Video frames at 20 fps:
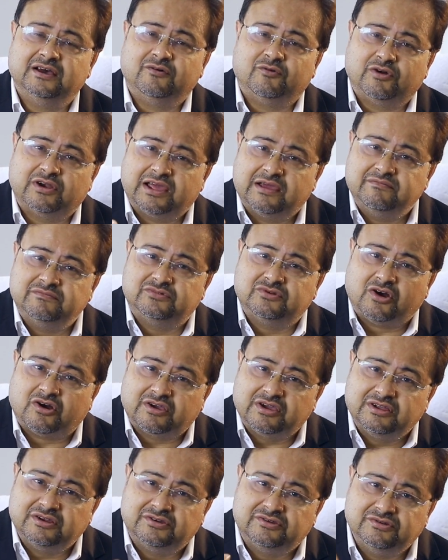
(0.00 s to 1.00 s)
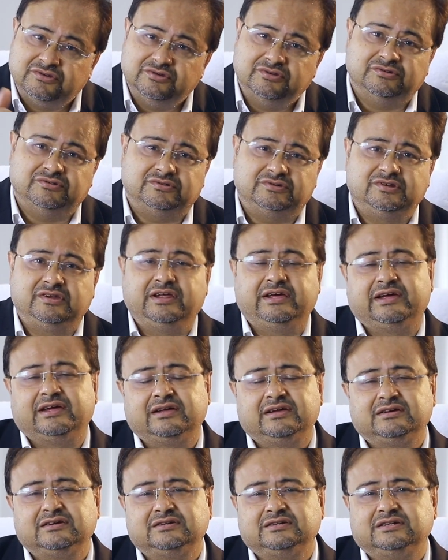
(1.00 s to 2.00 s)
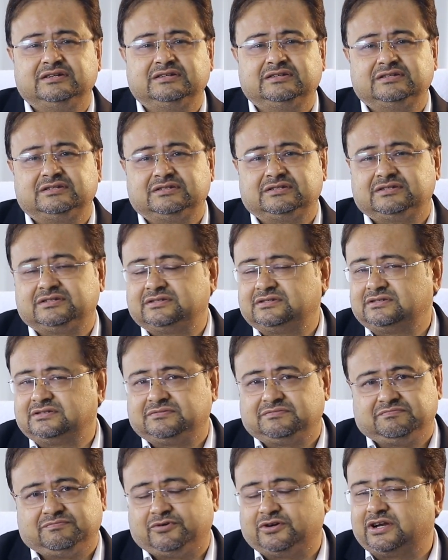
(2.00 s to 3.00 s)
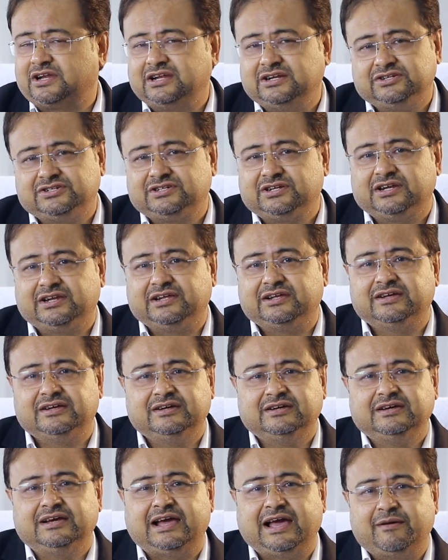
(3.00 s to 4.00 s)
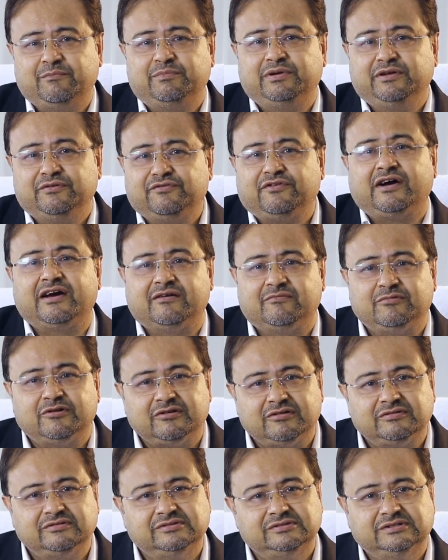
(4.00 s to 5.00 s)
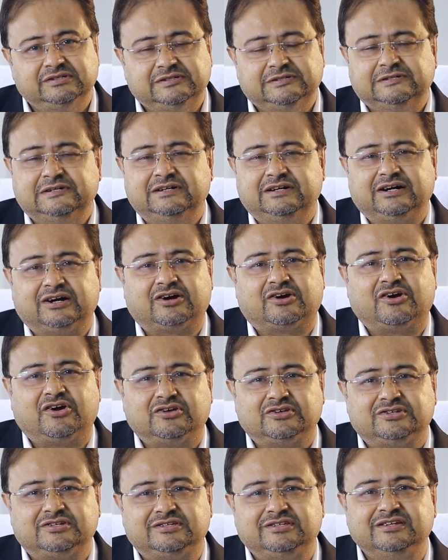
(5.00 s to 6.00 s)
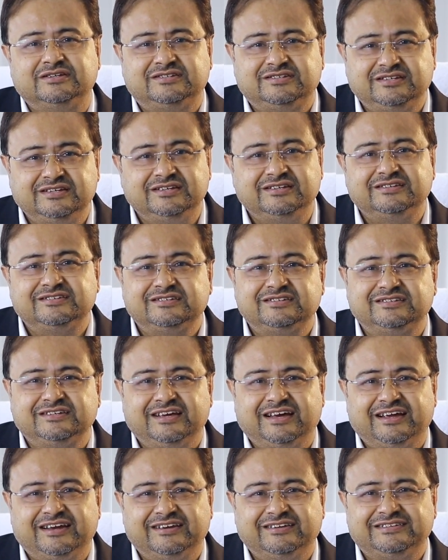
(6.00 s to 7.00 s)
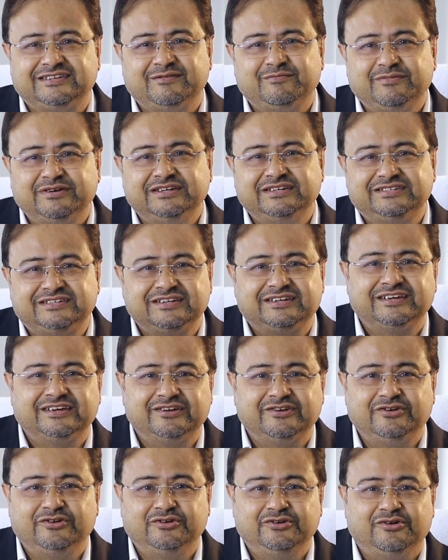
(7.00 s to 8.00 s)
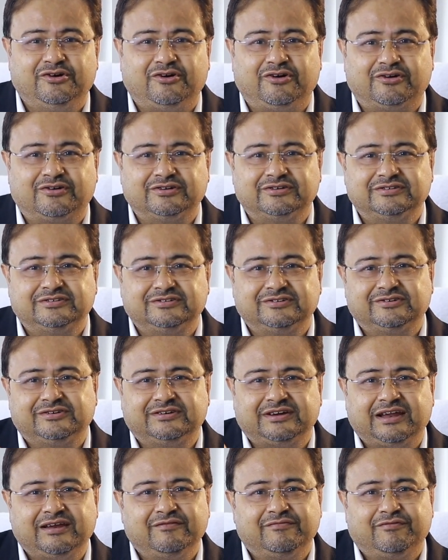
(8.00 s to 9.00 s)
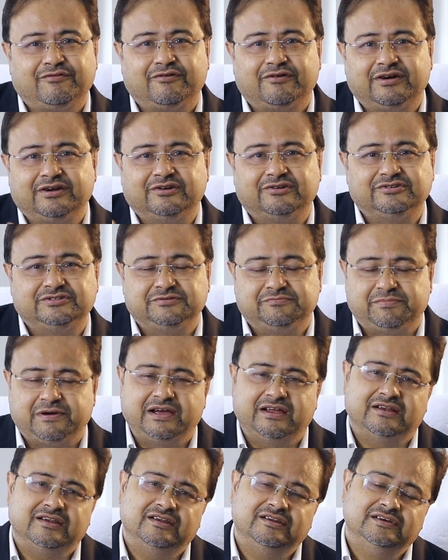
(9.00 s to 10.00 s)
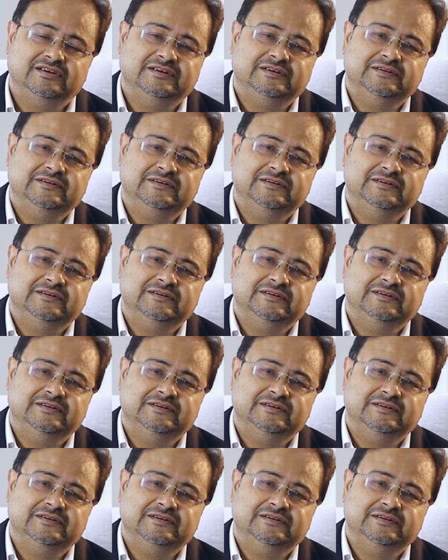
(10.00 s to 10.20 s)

What I'm talking to you today is potentially amplifiable across the seas, and somebody sitting in New York and California or Japan